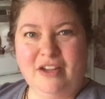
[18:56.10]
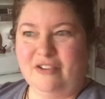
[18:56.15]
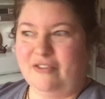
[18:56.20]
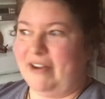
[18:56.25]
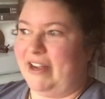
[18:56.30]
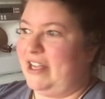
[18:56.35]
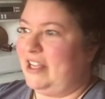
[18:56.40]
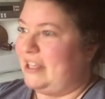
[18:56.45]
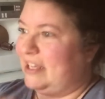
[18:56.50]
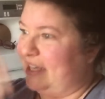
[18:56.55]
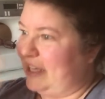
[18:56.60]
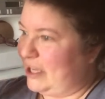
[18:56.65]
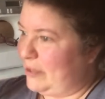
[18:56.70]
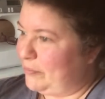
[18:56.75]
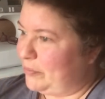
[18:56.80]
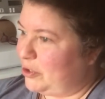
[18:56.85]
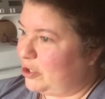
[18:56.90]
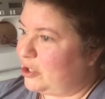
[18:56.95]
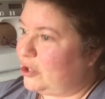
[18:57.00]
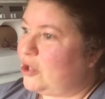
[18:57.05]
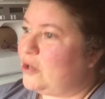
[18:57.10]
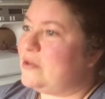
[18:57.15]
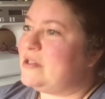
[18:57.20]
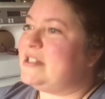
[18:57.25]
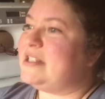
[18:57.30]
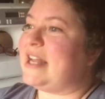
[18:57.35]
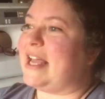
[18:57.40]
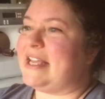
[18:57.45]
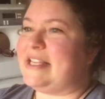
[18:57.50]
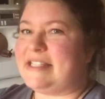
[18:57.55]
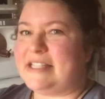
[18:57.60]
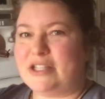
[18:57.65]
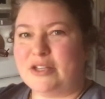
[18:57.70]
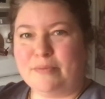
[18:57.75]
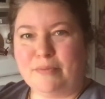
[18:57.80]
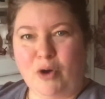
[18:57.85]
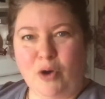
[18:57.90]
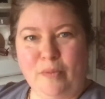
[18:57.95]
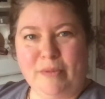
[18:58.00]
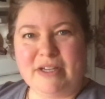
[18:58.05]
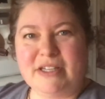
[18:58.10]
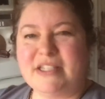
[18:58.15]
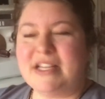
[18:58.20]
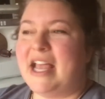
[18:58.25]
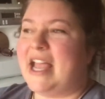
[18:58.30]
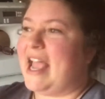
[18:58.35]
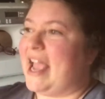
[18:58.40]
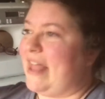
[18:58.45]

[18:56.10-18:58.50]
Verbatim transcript: right? You keep your clothes nice in the moment.